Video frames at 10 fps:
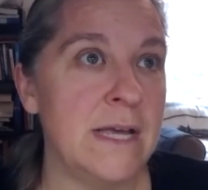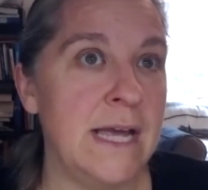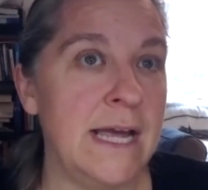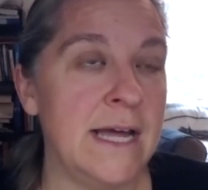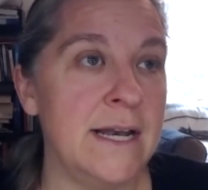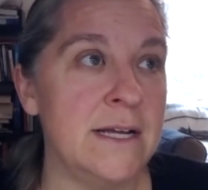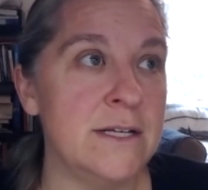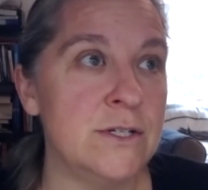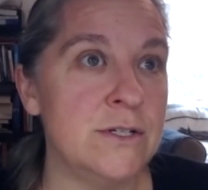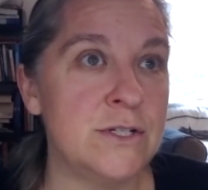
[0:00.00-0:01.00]
And
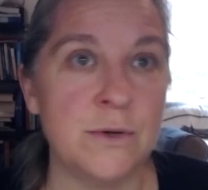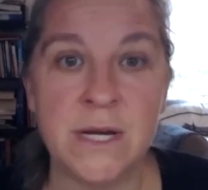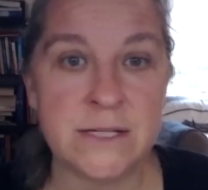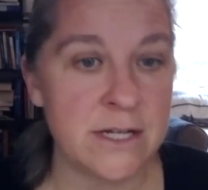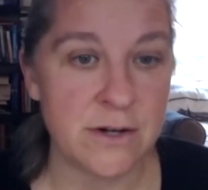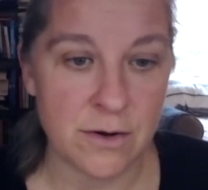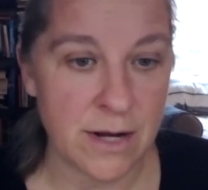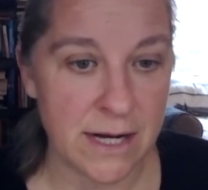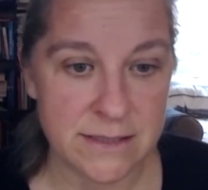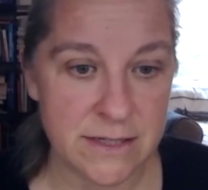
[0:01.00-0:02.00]
so kids did all
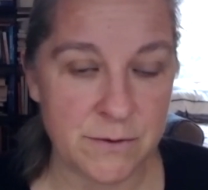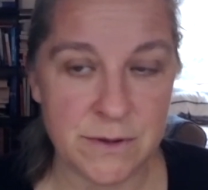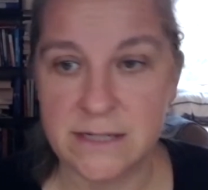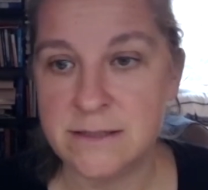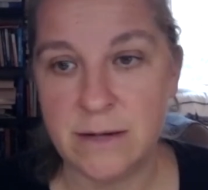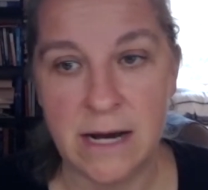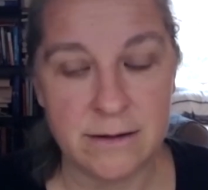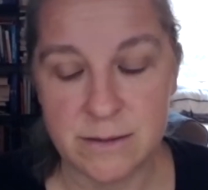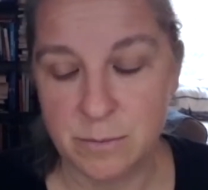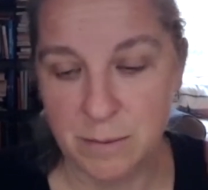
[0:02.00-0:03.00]
kinds of different things.
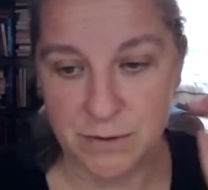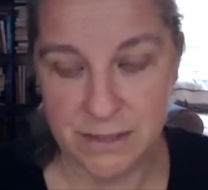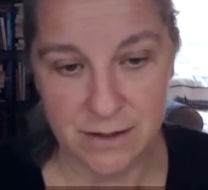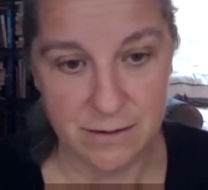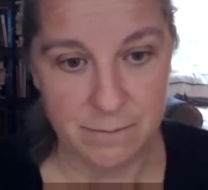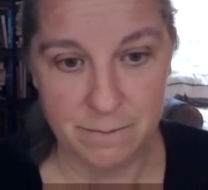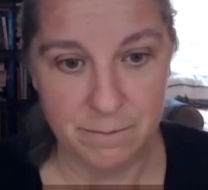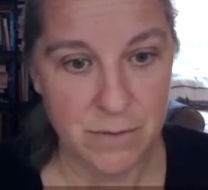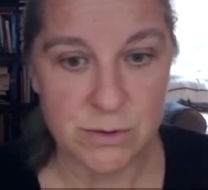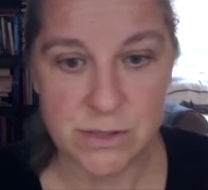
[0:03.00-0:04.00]
Some people did the
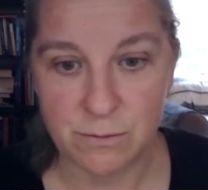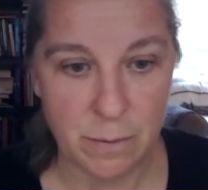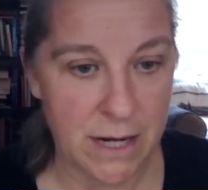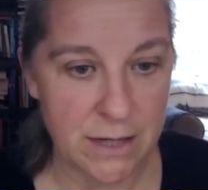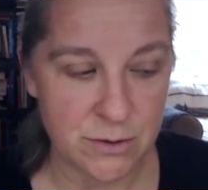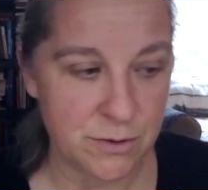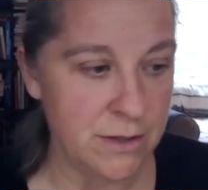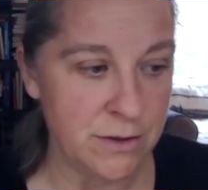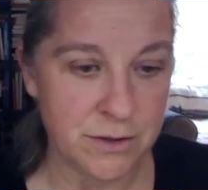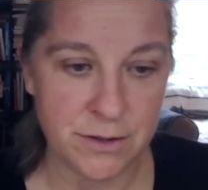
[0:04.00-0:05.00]
music repository, the
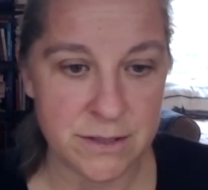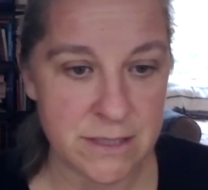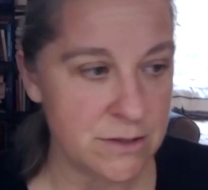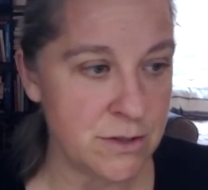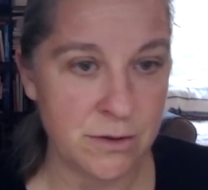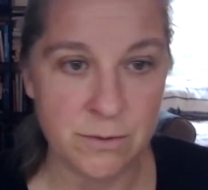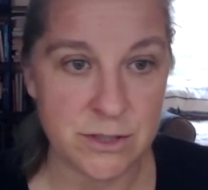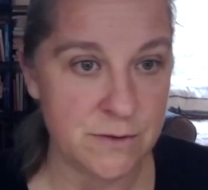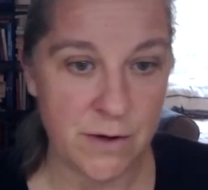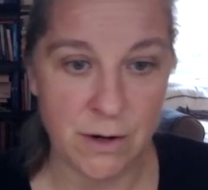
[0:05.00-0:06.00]
Curtis Institute, which
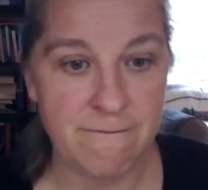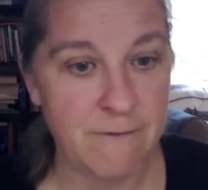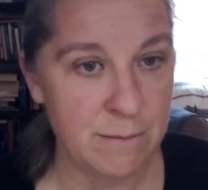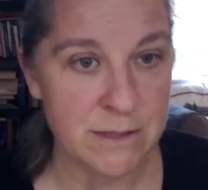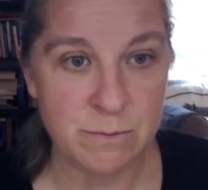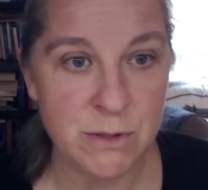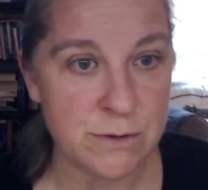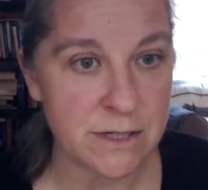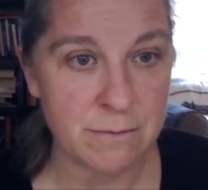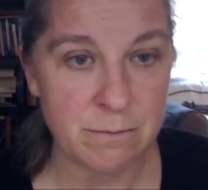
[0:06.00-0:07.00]
is a very famous
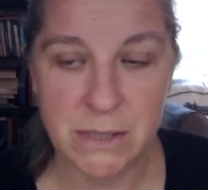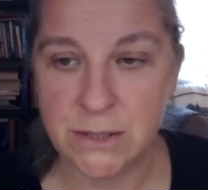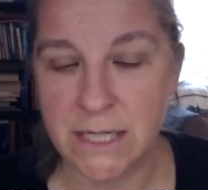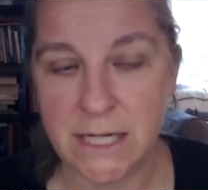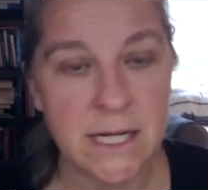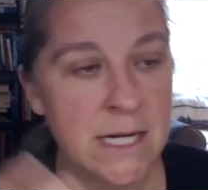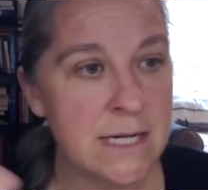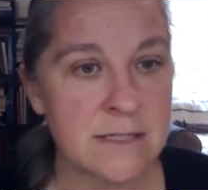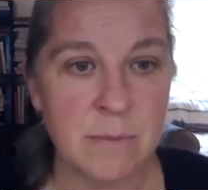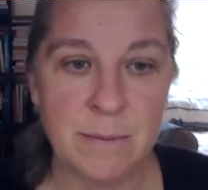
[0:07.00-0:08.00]
music building.
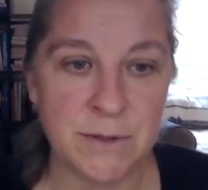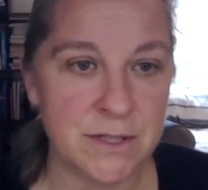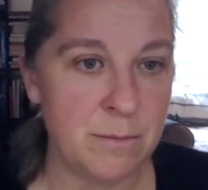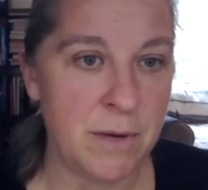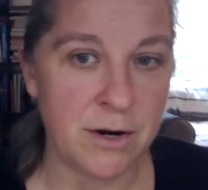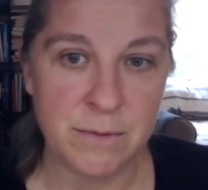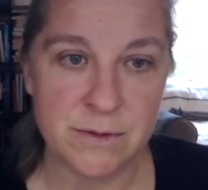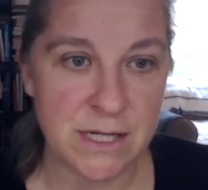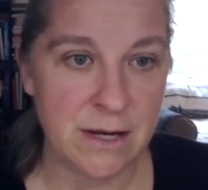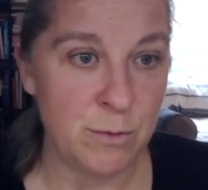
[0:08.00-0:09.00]
Some people did the Mutter
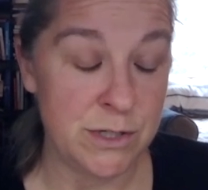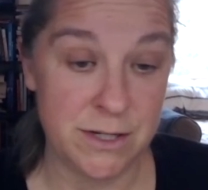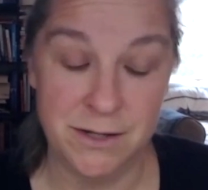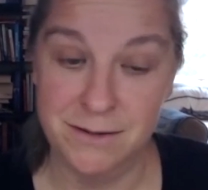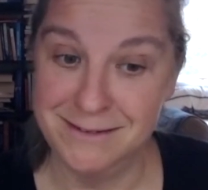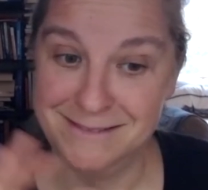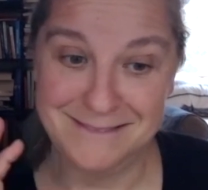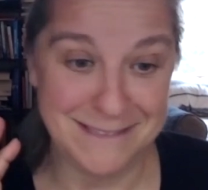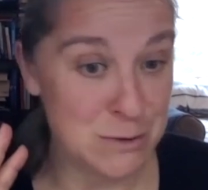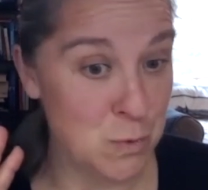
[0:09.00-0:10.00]
Museum, which
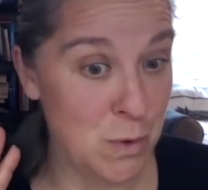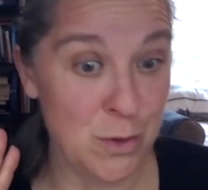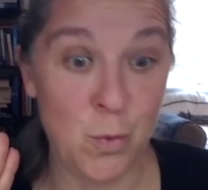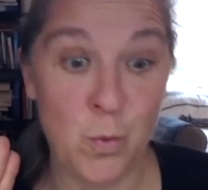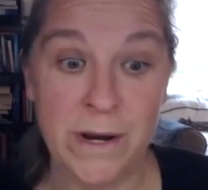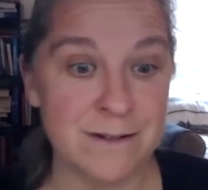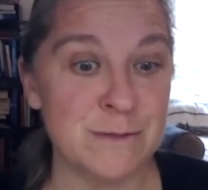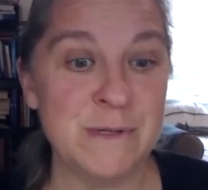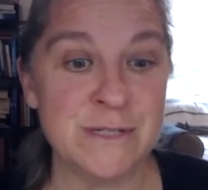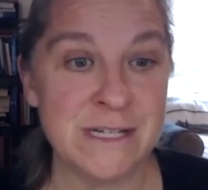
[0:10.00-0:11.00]
is one of the weirdest
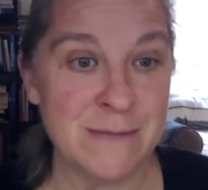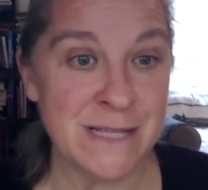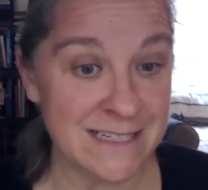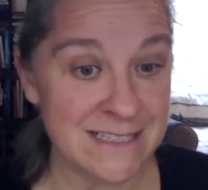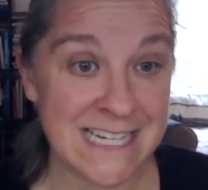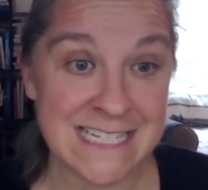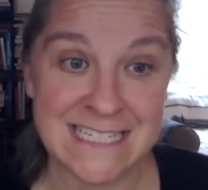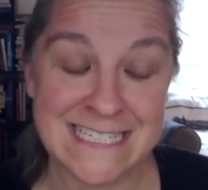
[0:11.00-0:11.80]
museums that exists.